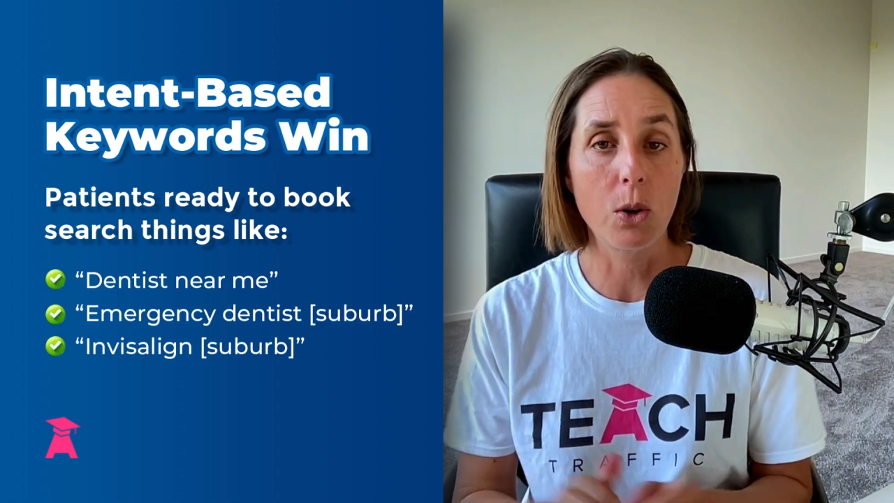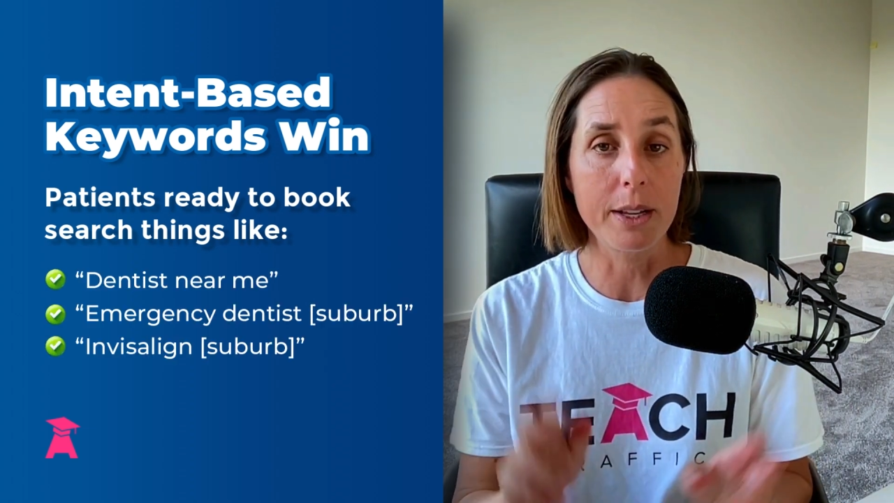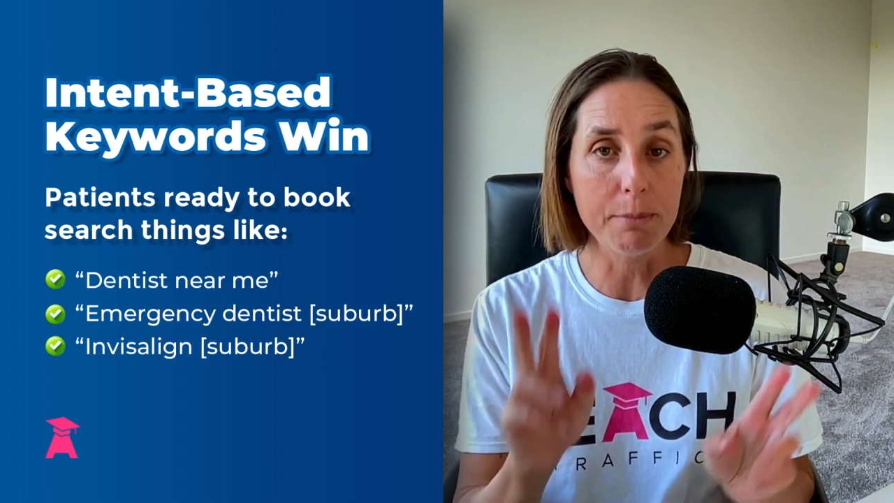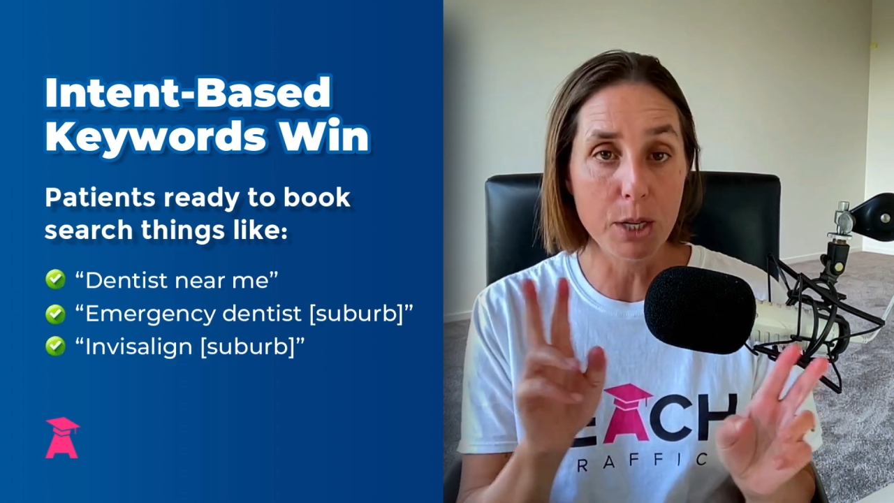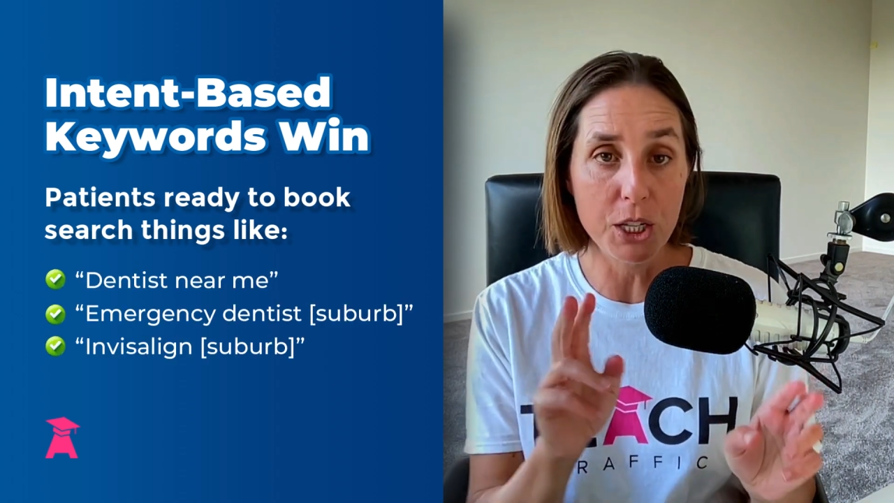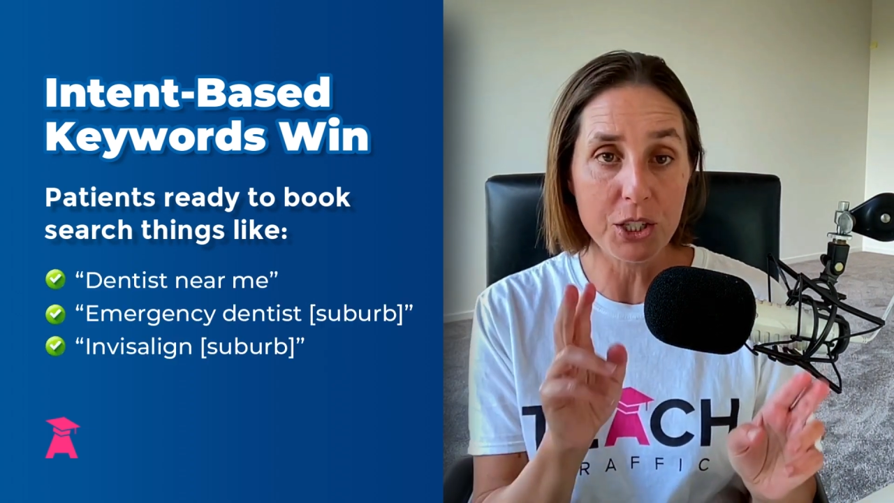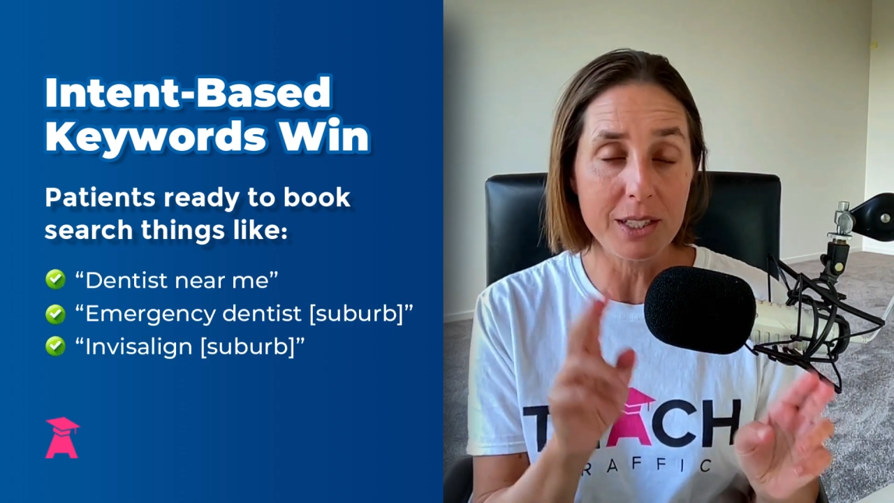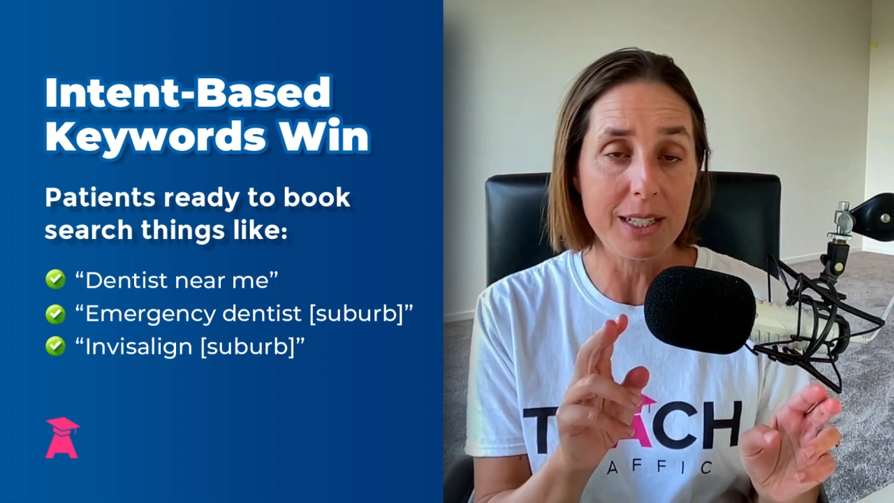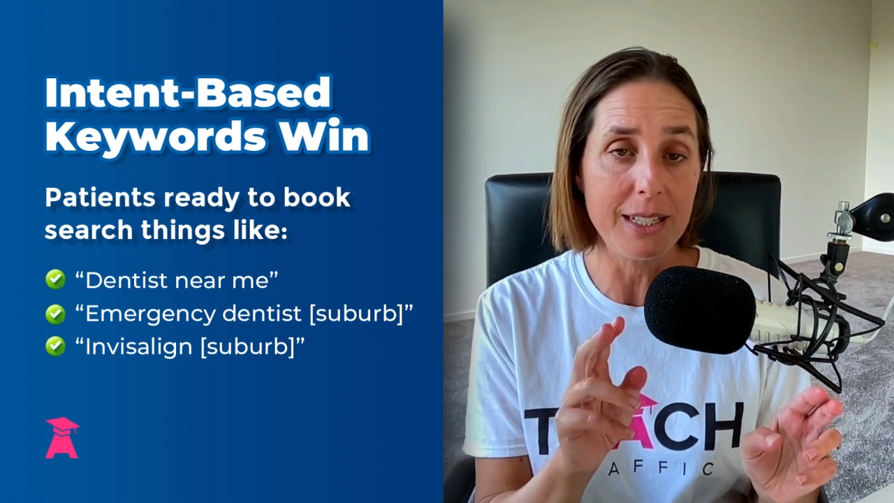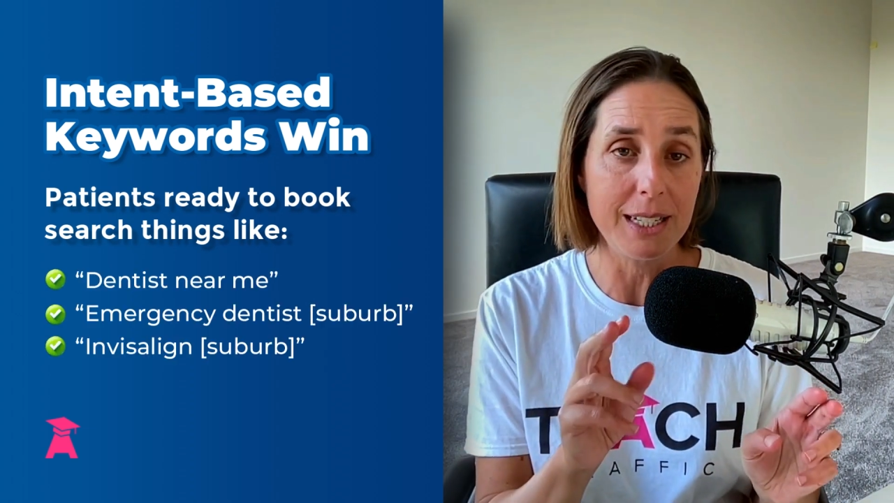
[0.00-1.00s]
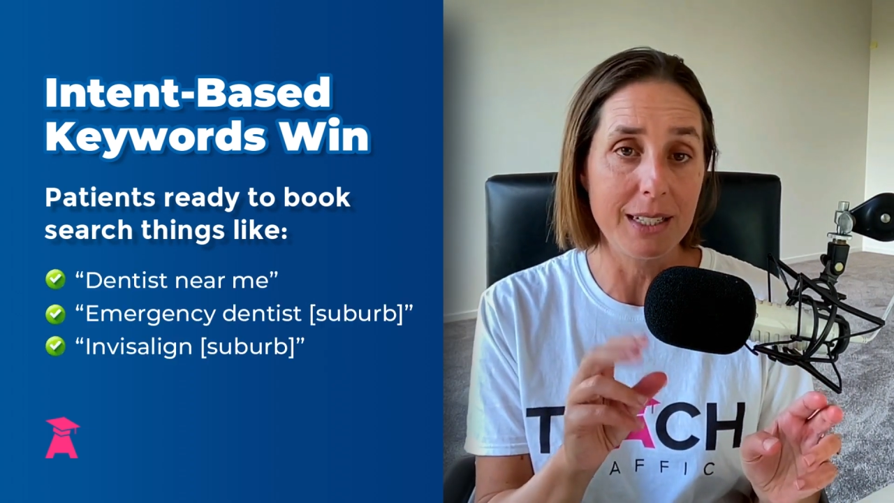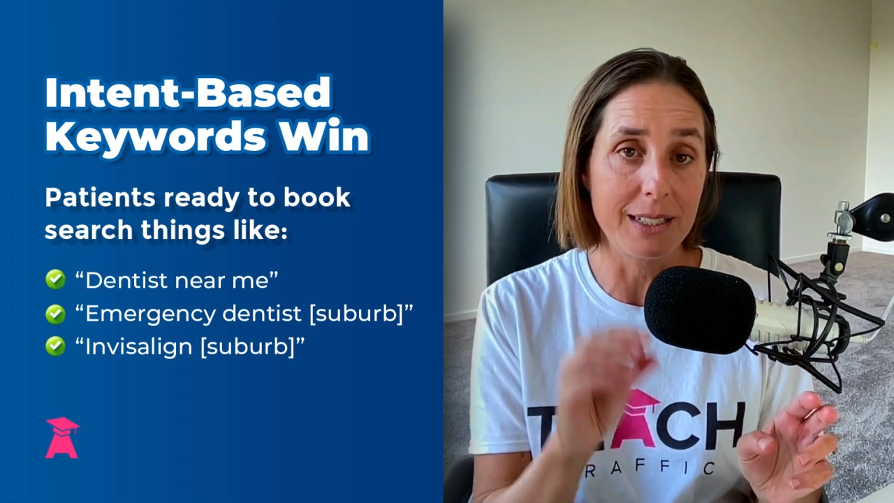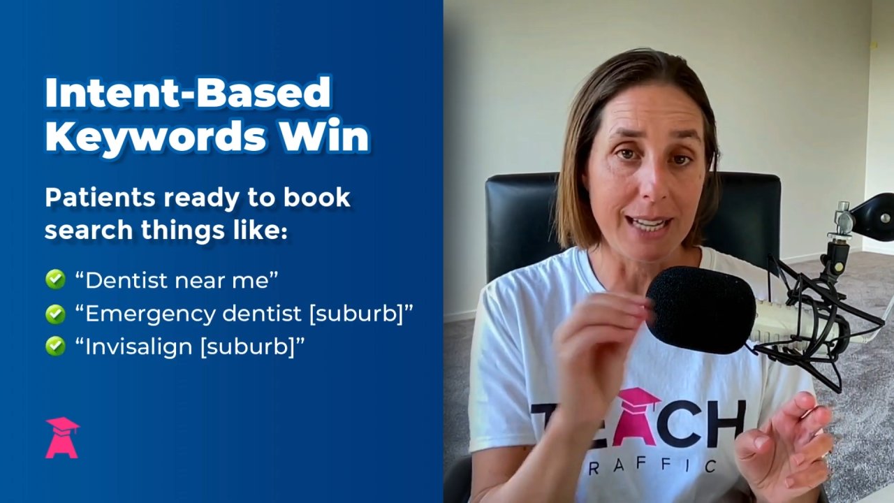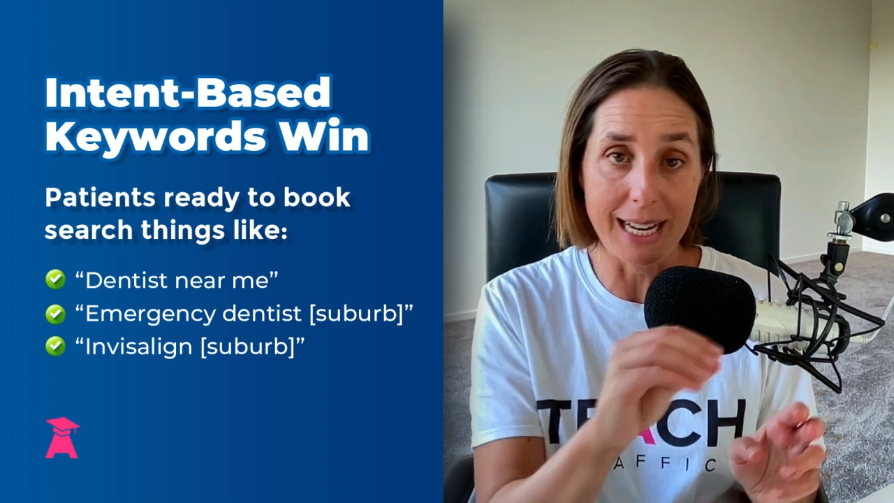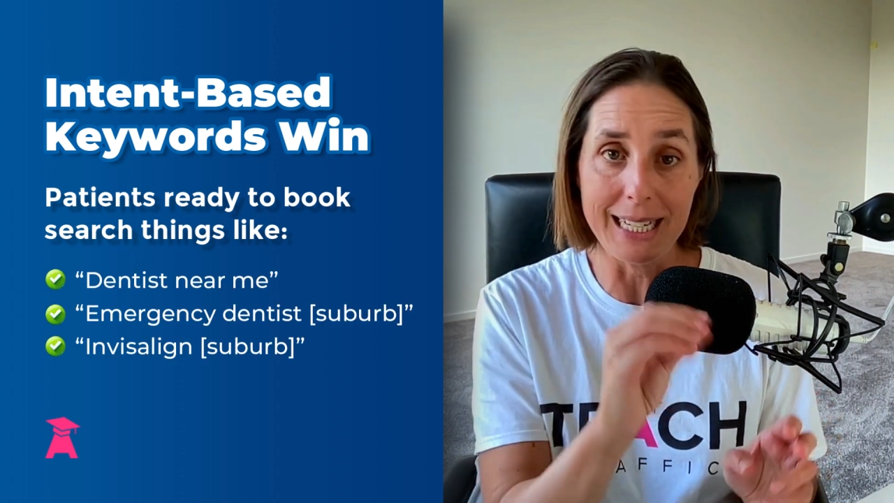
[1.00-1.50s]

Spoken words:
emergency dentist